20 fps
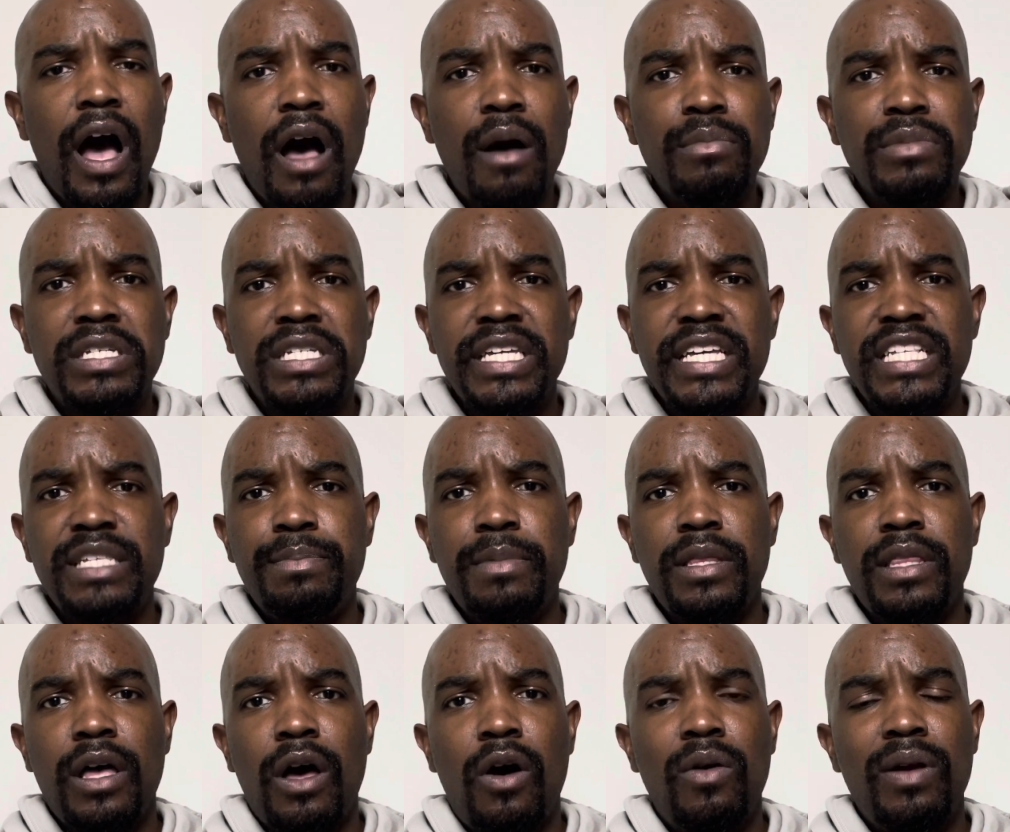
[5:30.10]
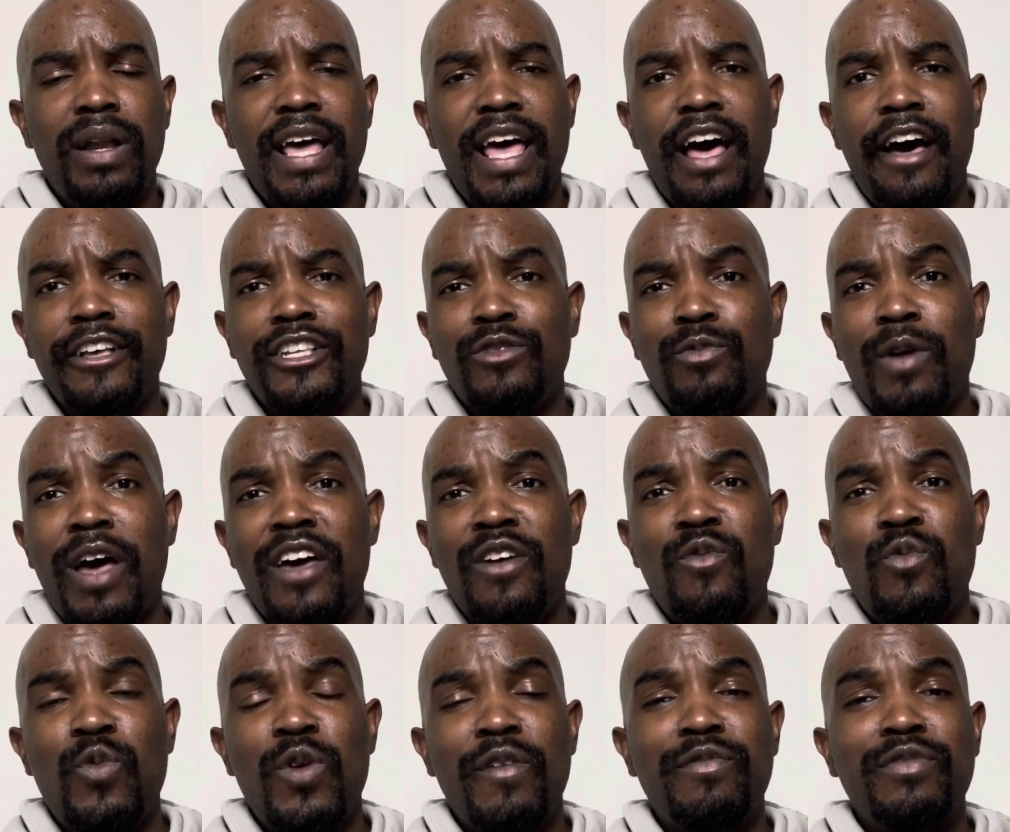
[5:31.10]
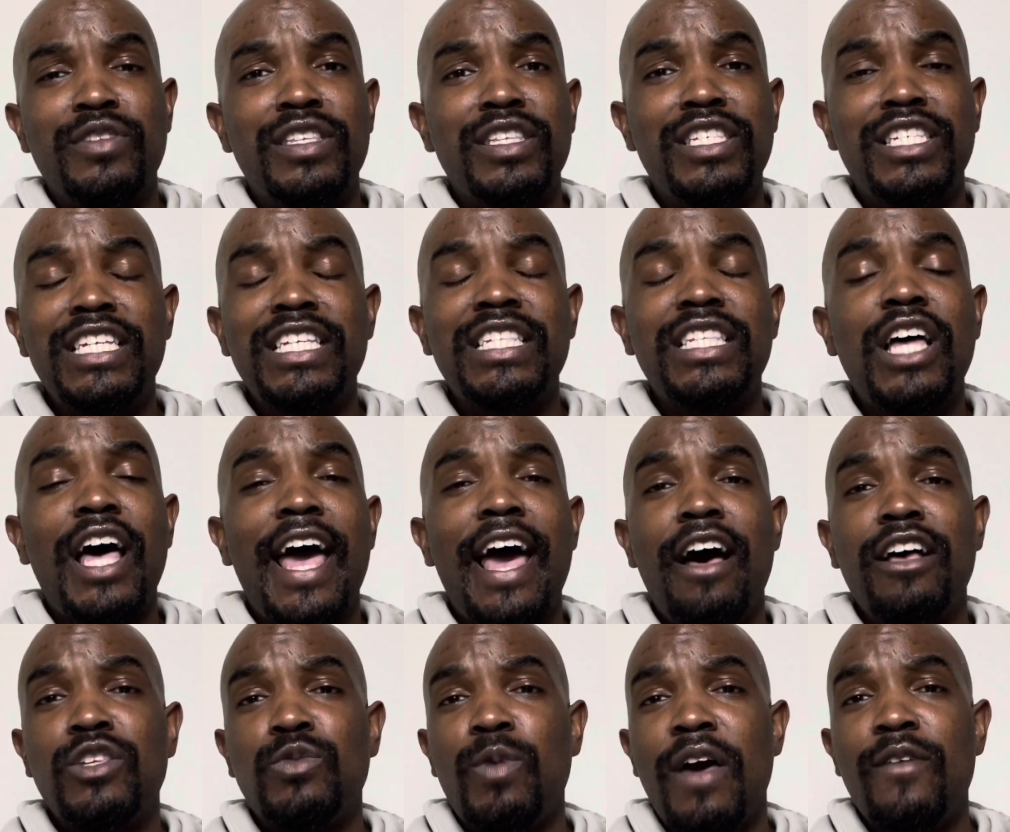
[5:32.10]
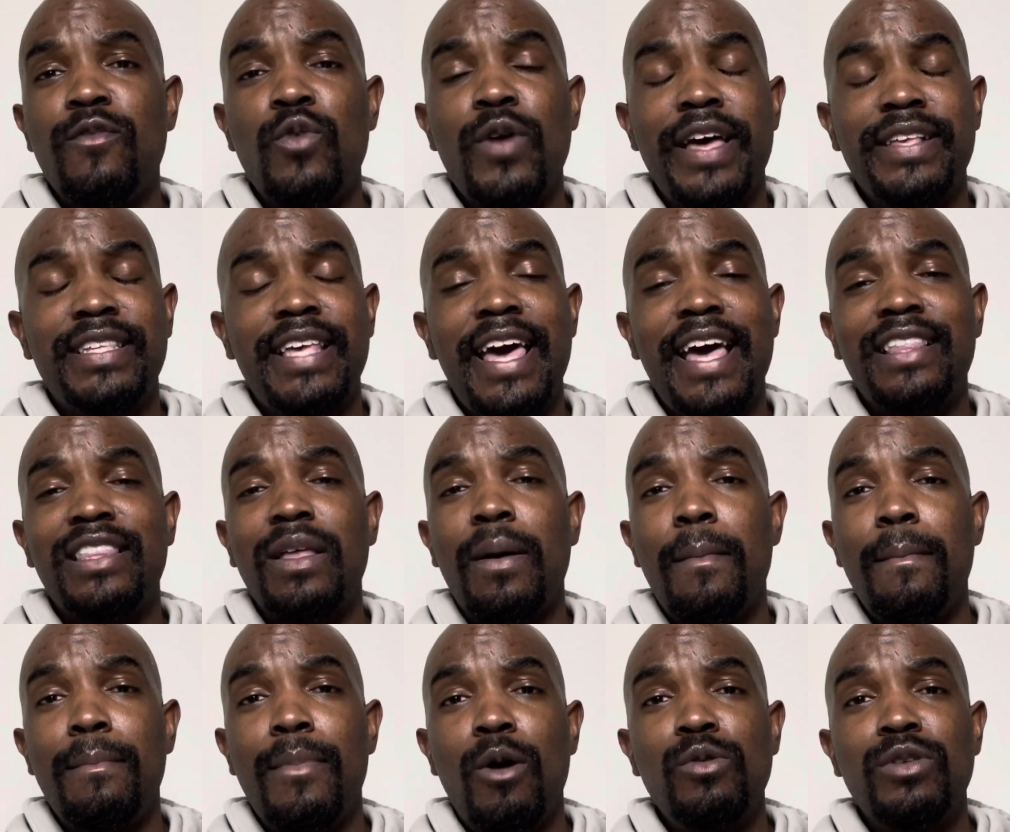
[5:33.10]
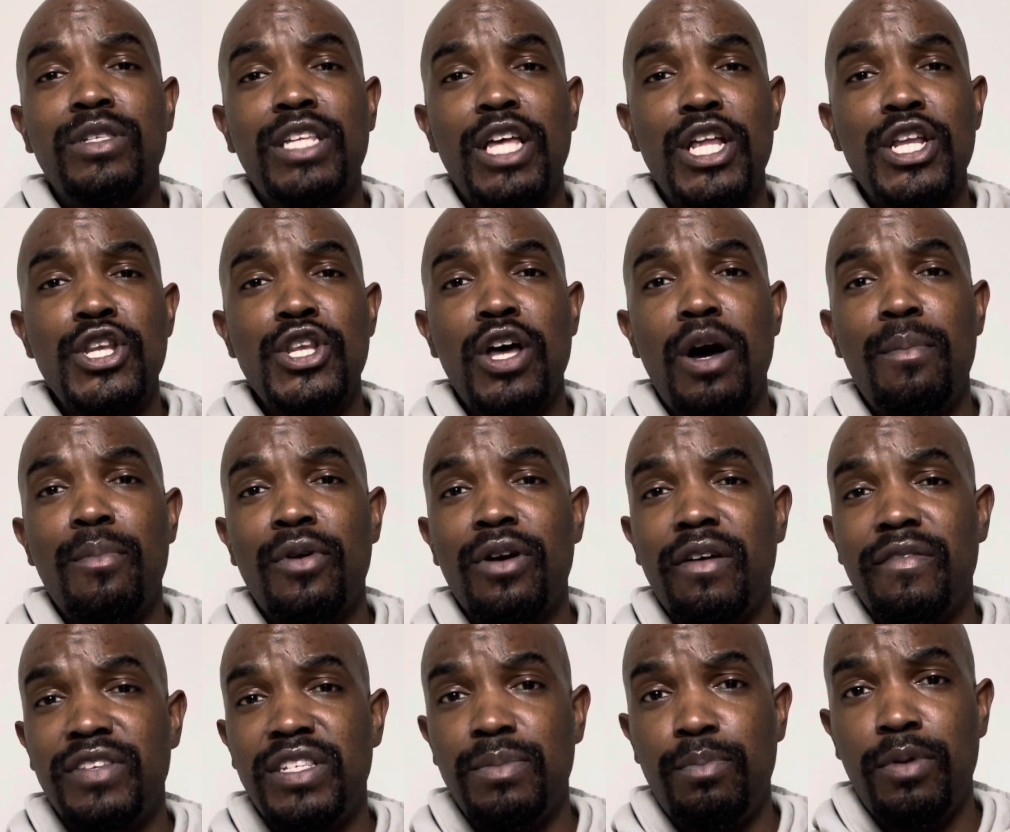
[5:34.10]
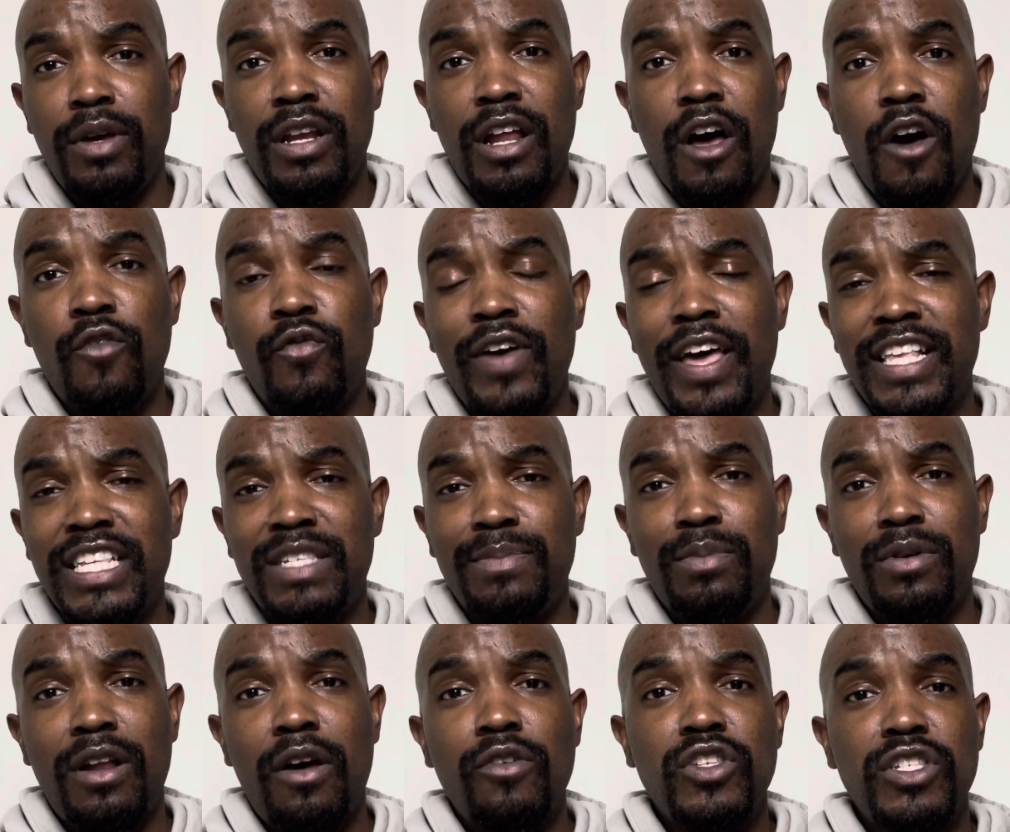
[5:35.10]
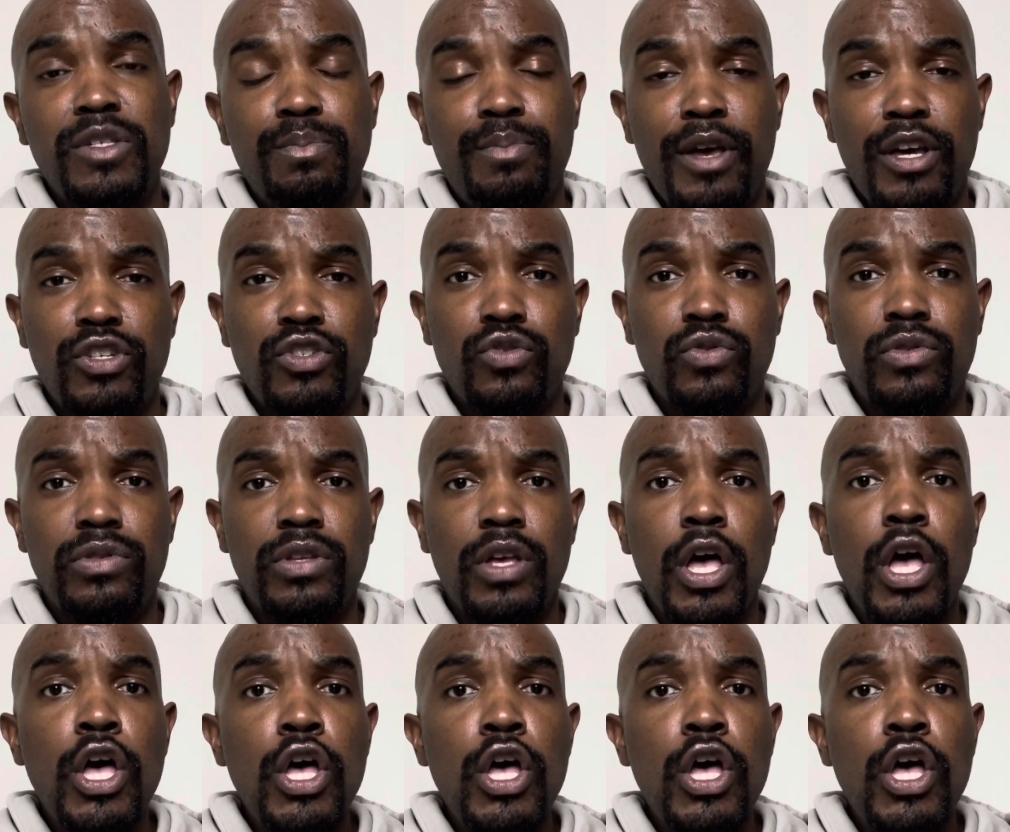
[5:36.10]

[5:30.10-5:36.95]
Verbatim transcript: She's been the only housewife with, she's the housewife who has had the most number of spinoff and spinoff specials.